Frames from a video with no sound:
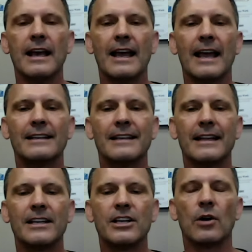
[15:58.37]
And
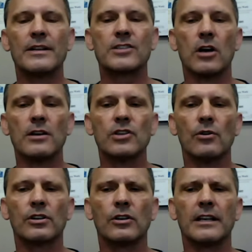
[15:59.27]
it's also
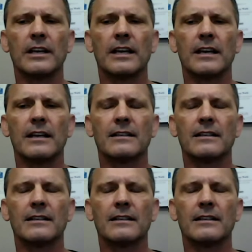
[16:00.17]
good.